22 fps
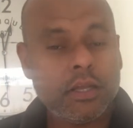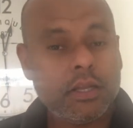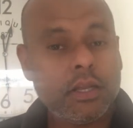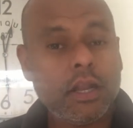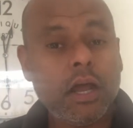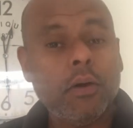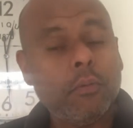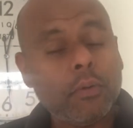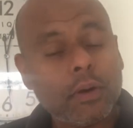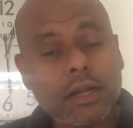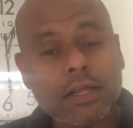
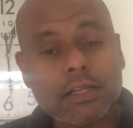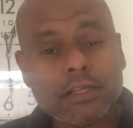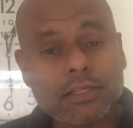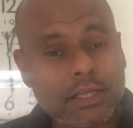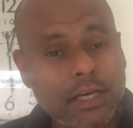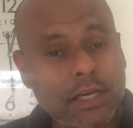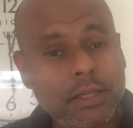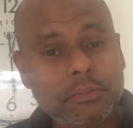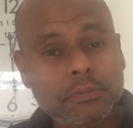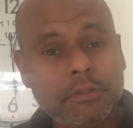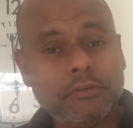Now, what are the
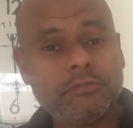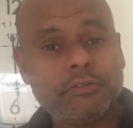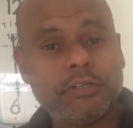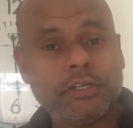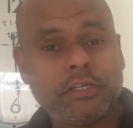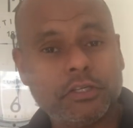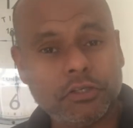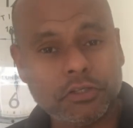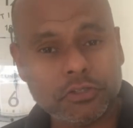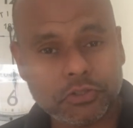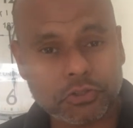types of
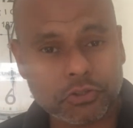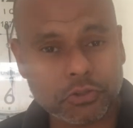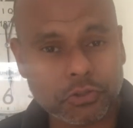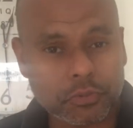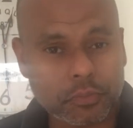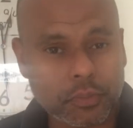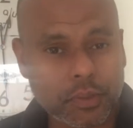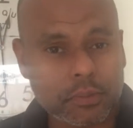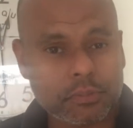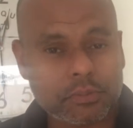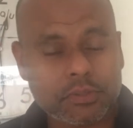technology
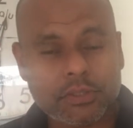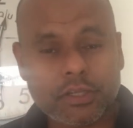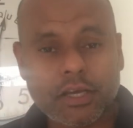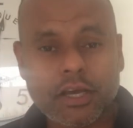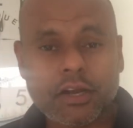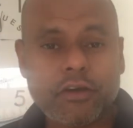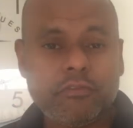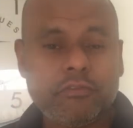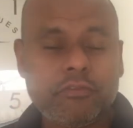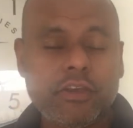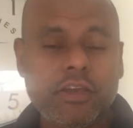roadmaps?
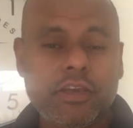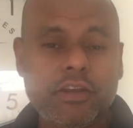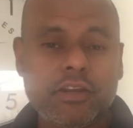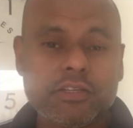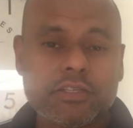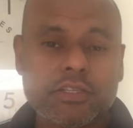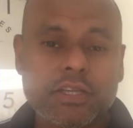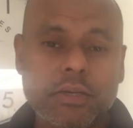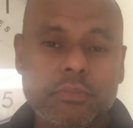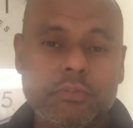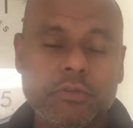There are
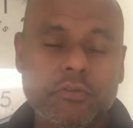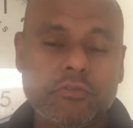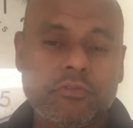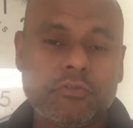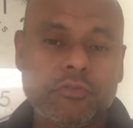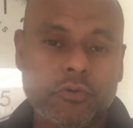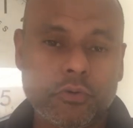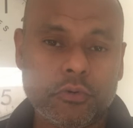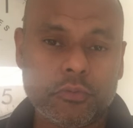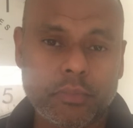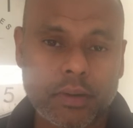various types of
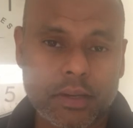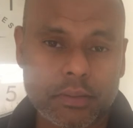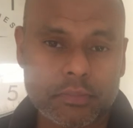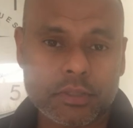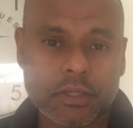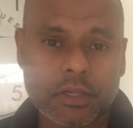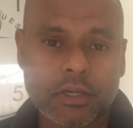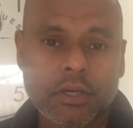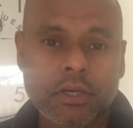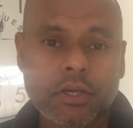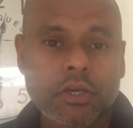roadmaps.